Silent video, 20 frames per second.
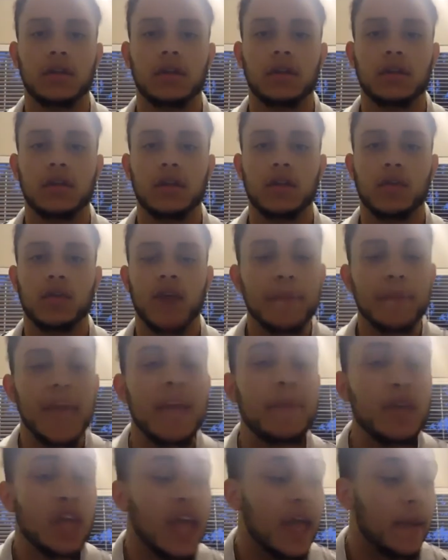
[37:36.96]
right?
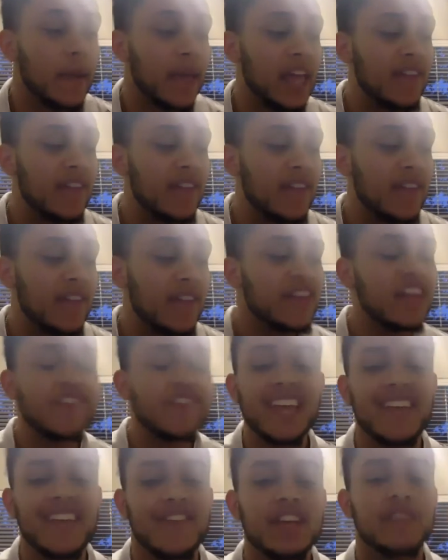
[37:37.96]
Maybe even
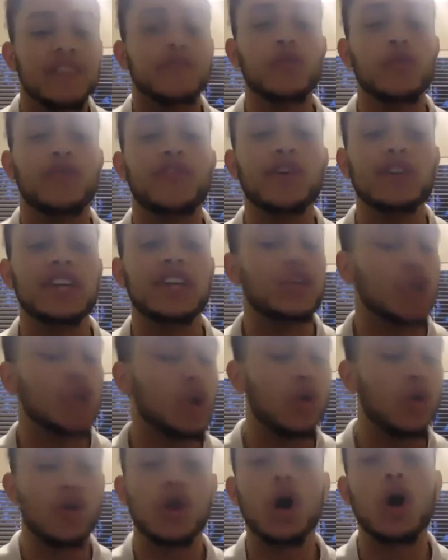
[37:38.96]
if you fully don't
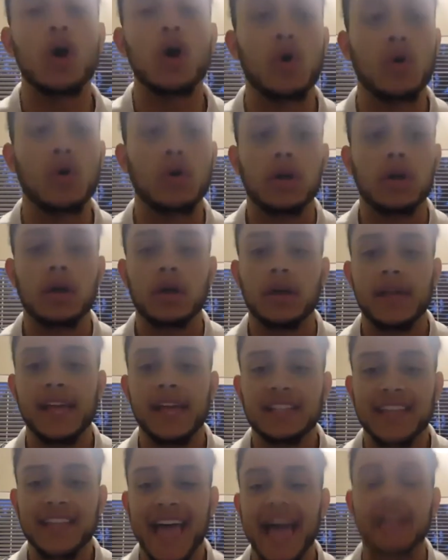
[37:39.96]
know
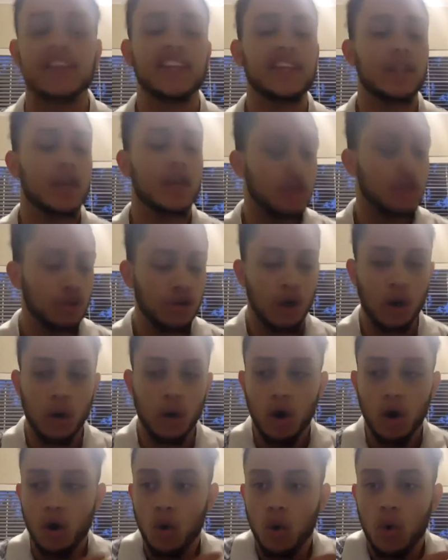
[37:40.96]
exactly,
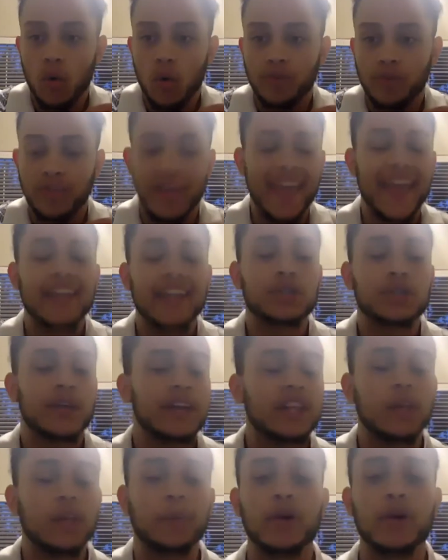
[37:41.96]
the answer that
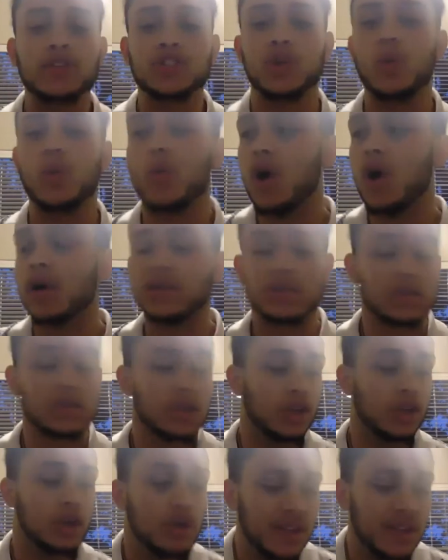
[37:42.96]
the person wants,
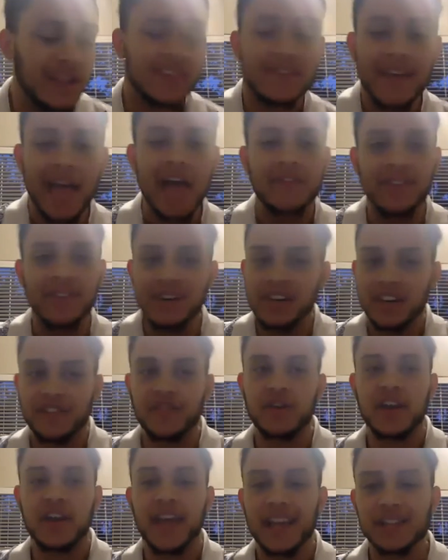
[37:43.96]
you need to have a
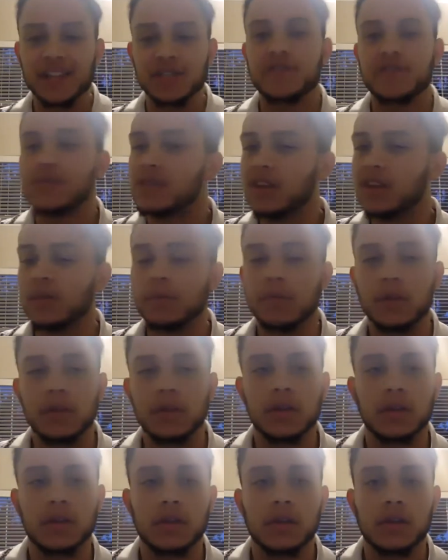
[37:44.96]
different answer for them.
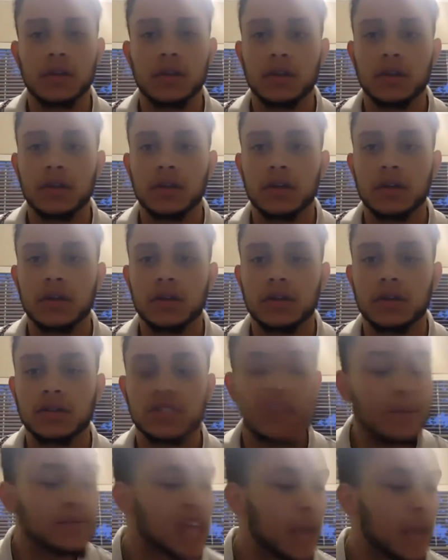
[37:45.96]

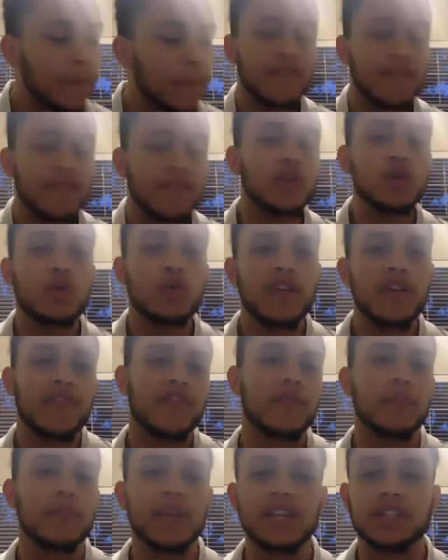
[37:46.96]
Some type of new
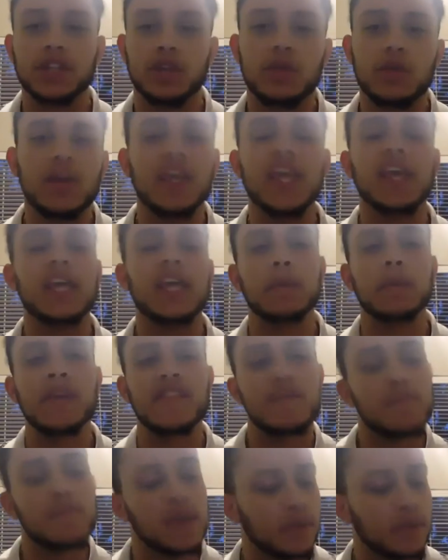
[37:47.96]
information. You can't keep
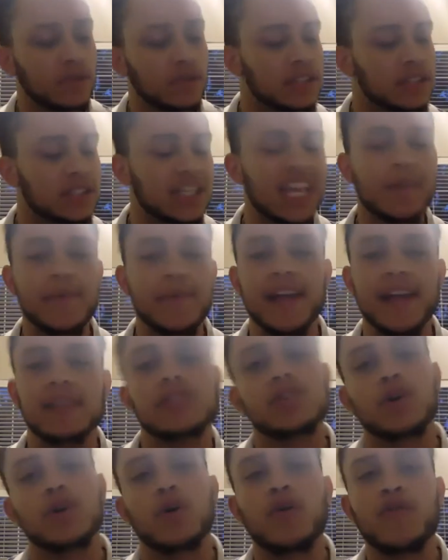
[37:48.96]
giving people the same
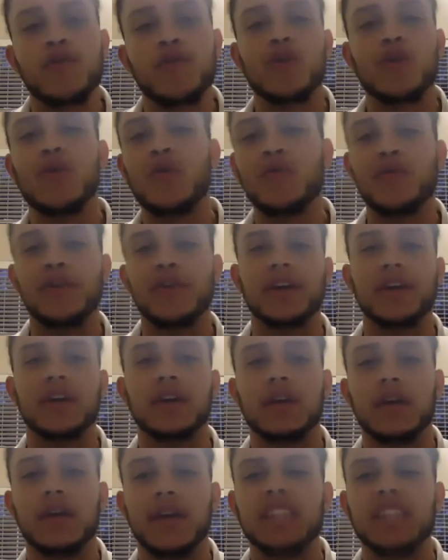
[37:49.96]
answer over and over again,
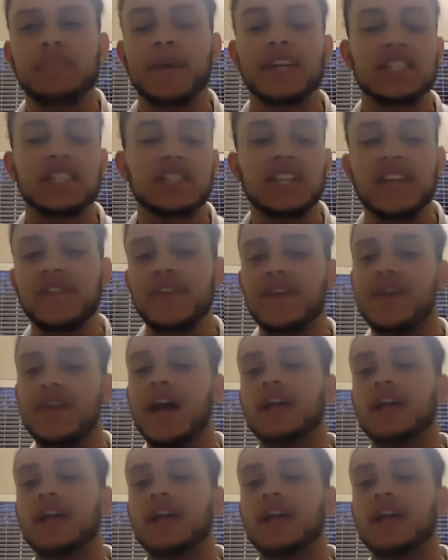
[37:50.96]
especially if they're not